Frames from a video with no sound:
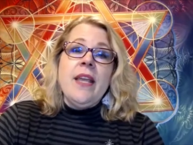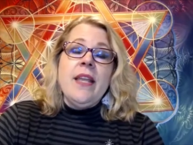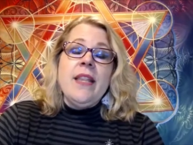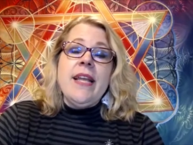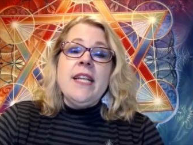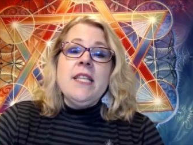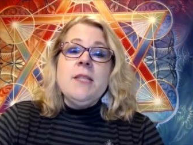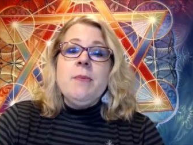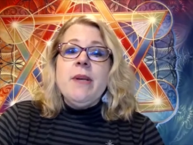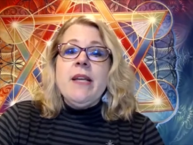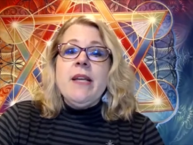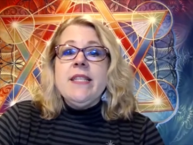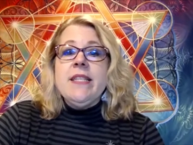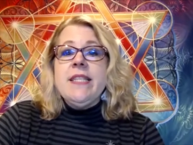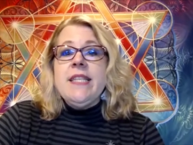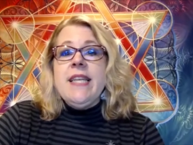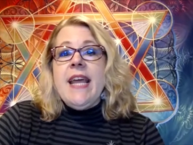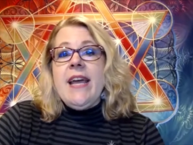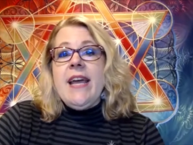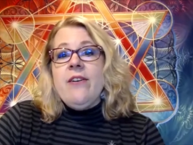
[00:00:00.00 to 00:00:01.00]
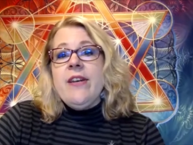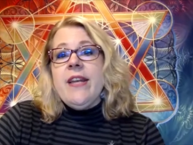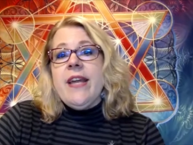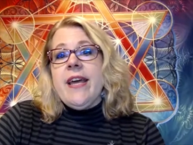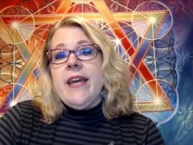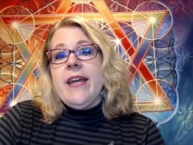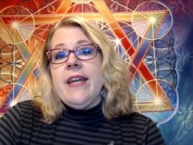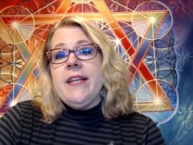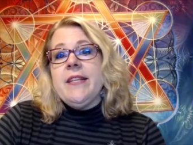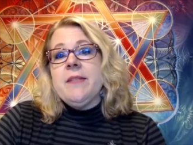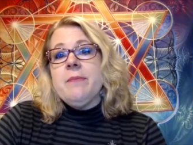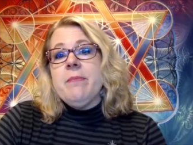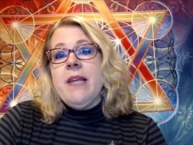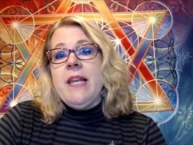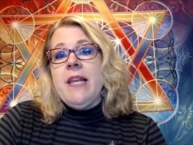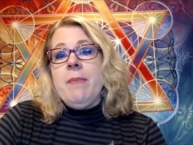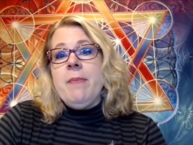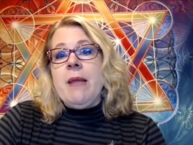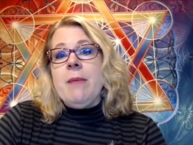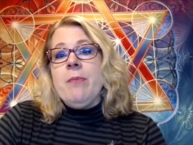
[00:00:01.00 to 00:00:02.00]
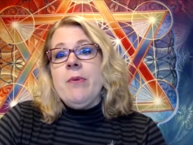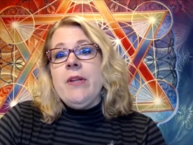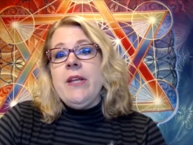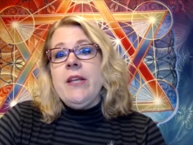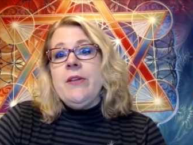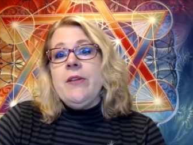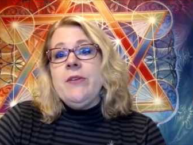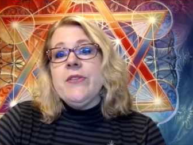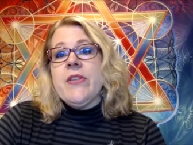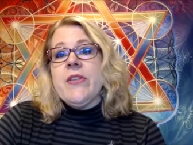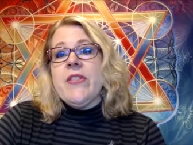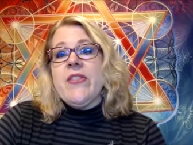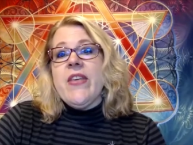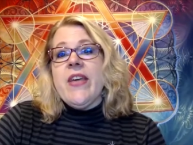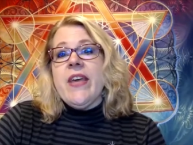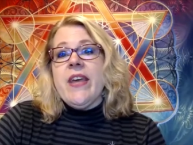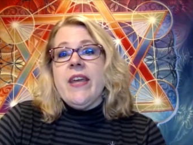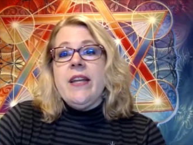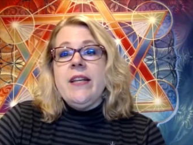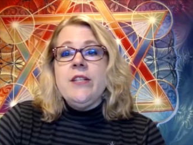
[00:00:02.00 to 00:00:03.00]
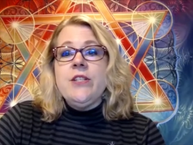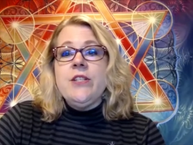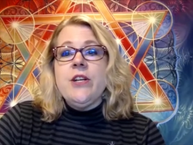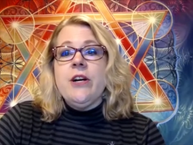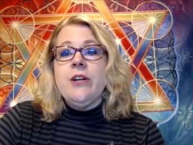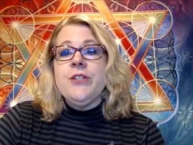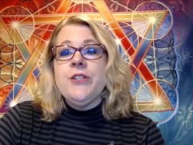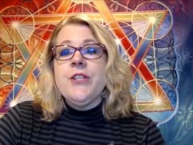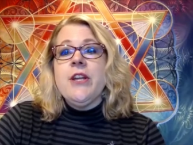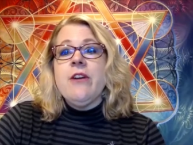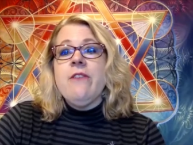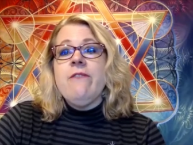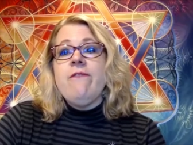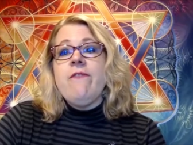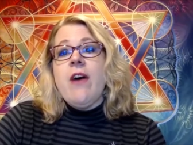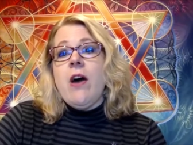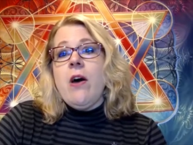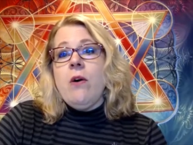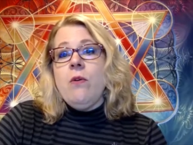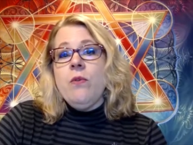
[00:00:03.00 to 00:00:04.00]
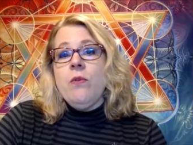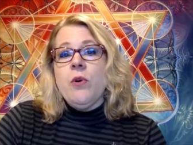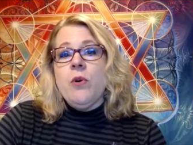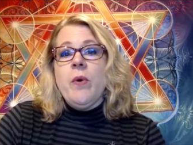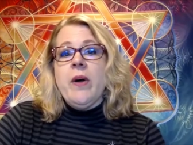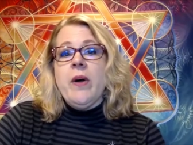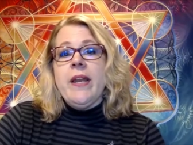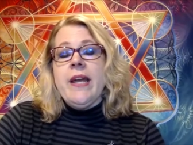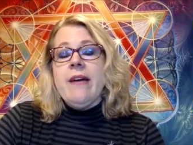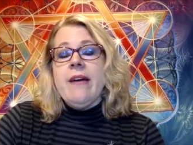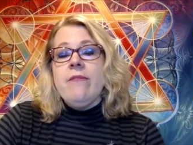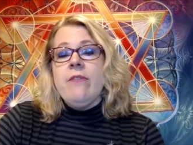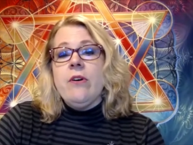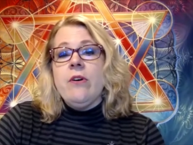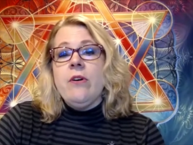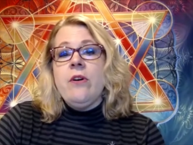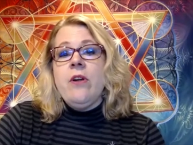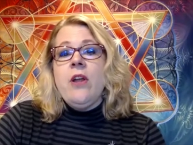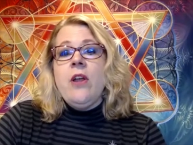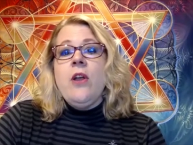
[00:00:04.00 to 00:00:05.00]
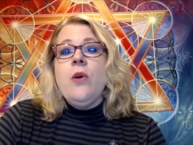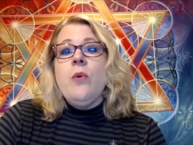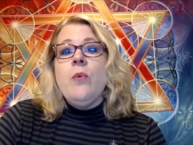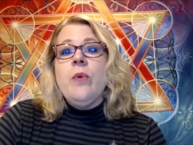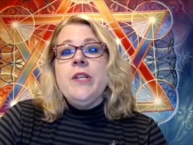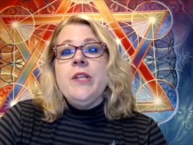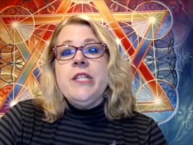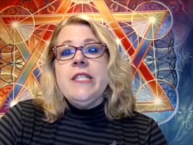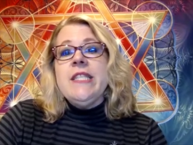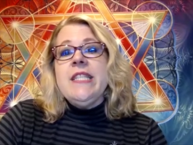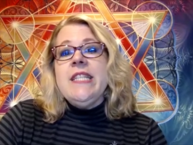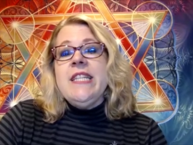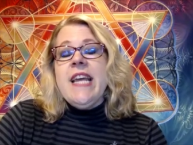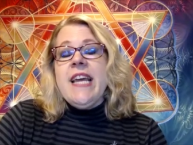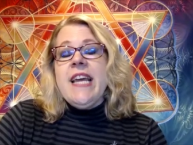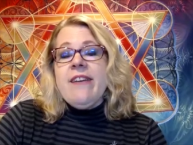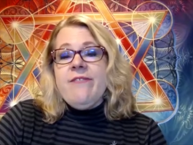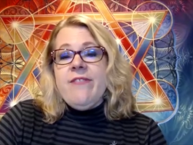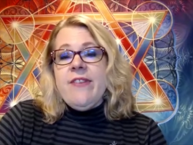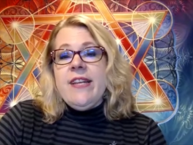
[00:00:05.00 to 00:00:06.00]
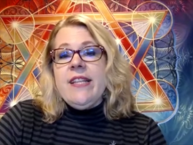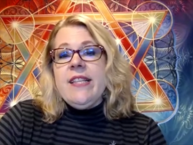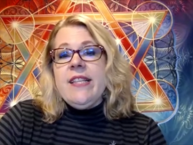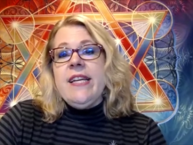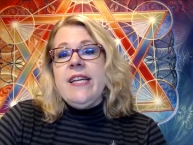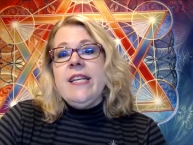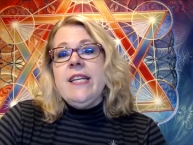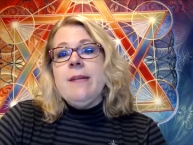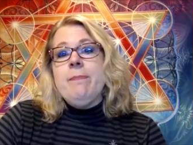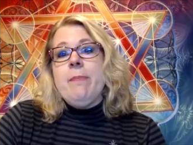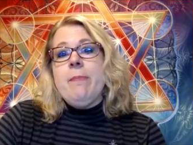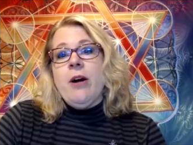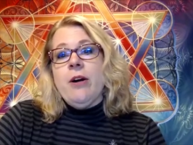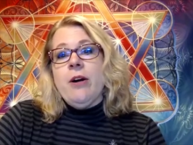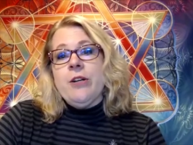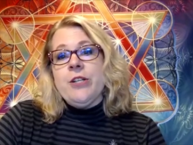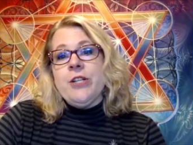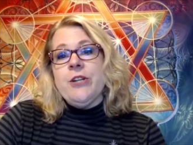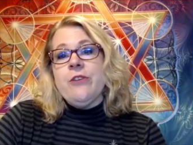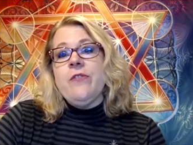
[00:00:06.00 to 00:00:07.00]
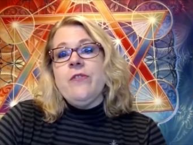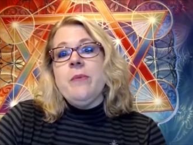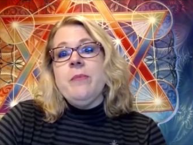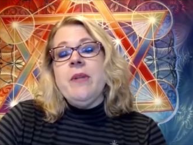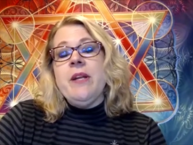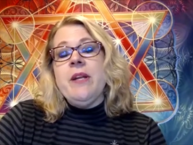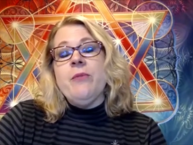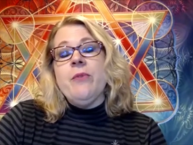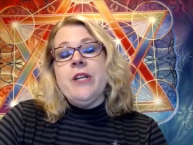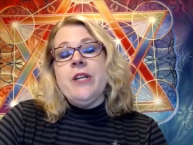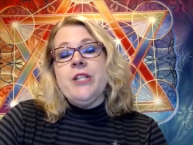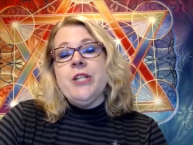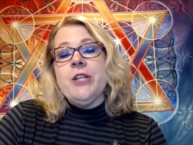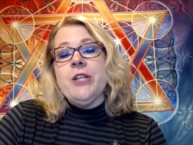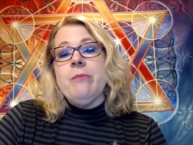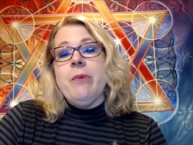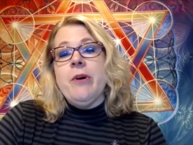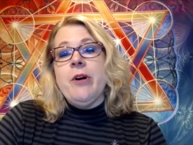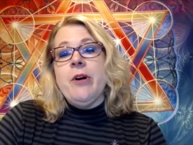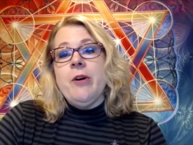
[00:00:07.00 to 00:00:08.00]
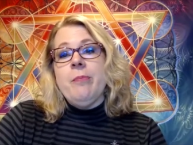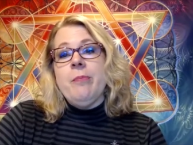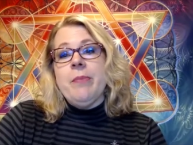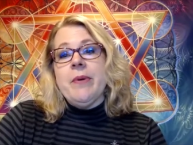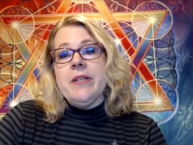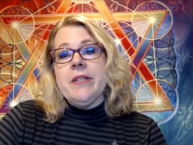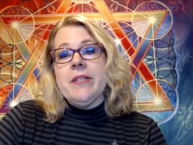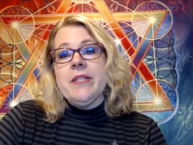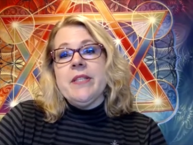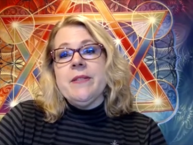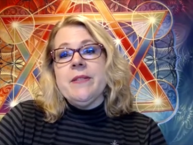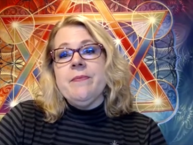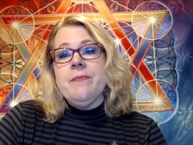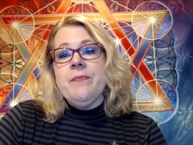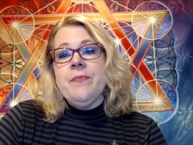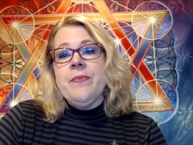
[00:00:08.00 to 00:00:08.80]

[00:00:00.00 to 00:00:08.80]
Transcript: That's because nowadays many people use the thing to charge their phone or whatever, which is definitely a departure from the original purpose.